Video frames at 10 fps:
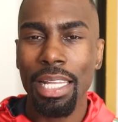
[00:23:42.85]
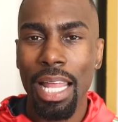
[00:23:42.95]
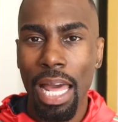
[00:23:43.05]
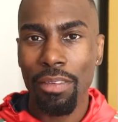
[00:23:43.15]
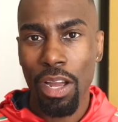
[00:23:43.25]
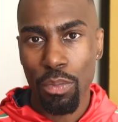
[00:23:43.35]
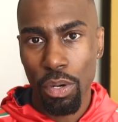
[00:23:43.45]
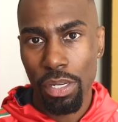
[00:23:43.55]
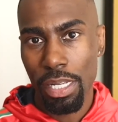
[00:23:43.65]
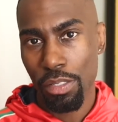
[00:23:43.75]
A lot of
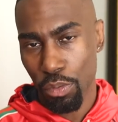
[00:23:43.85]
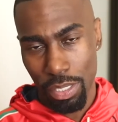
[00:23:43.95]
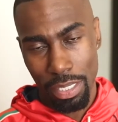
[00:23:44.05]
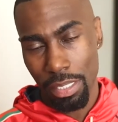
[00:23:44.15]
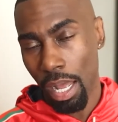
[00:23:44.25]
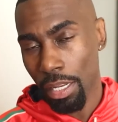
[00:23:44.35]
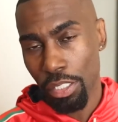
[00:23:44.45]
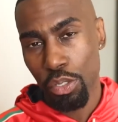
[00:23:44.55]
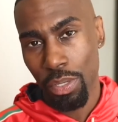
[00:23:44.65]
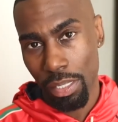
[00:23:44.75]
our work is rooted in
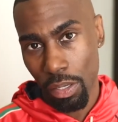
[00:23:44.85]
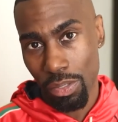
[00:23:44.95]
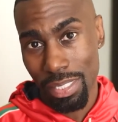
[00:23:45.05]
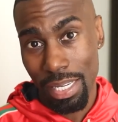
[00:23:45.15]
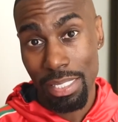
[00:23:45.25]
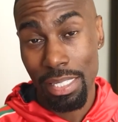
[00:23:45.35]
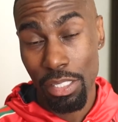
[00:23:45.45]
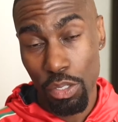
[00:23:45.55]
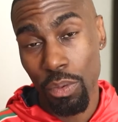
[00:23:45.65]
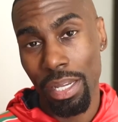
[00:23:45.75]
undoing those
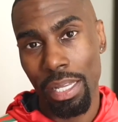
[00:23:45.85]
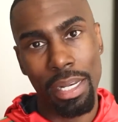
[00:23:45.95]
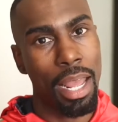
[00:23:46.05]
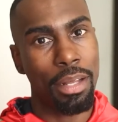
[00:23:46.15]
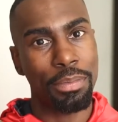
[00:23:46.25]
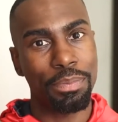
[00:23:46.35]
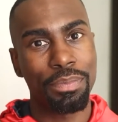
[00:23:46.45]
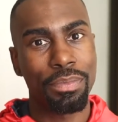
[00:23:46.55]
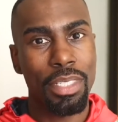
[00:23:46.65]
things and doing it now.